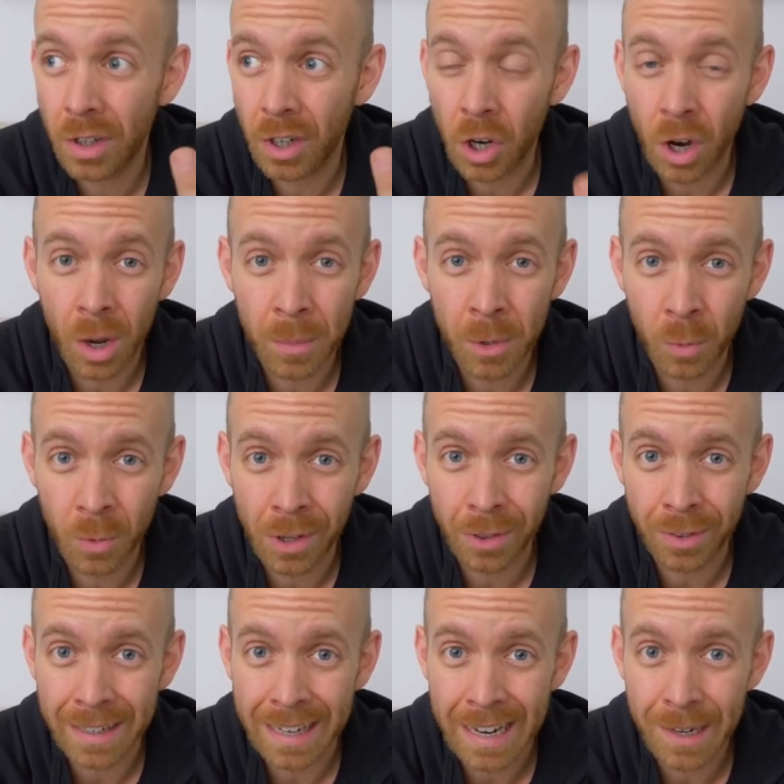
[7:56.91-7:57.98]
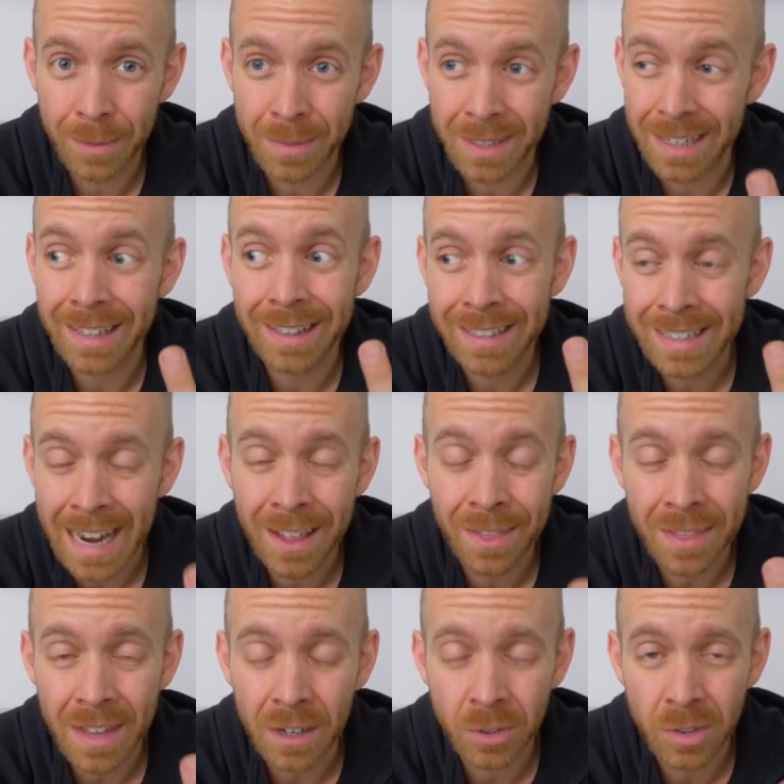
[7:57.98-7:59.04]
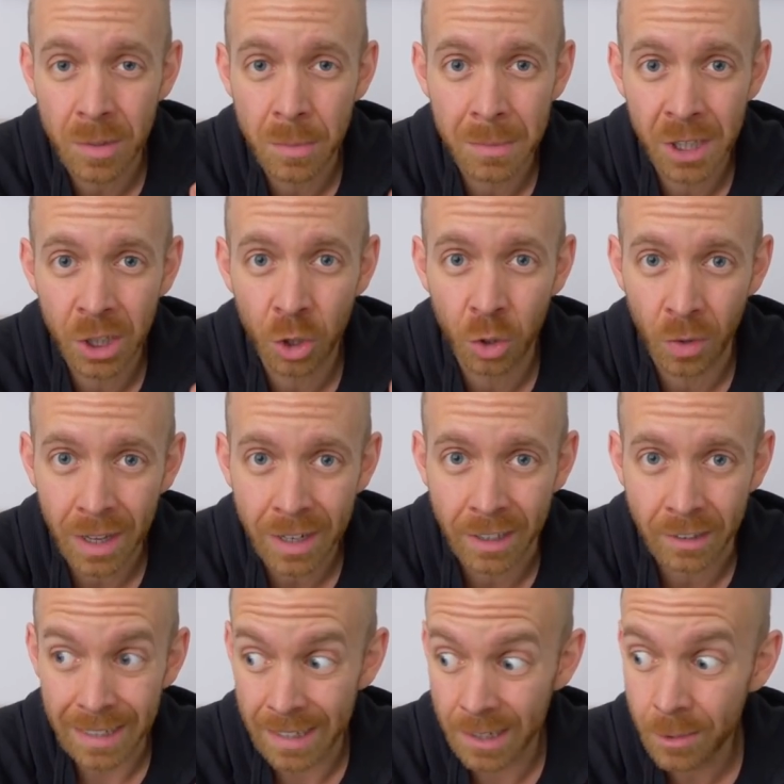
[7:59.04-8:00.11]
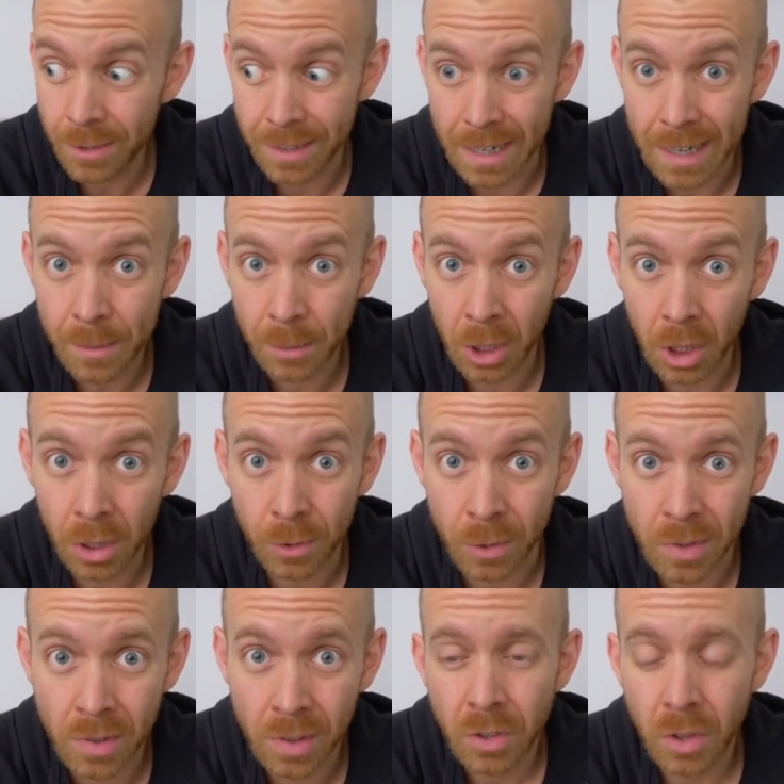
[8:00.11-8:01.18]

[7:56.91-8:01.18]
the Commonwealth Games in 10,000 meter running, and he was damn close.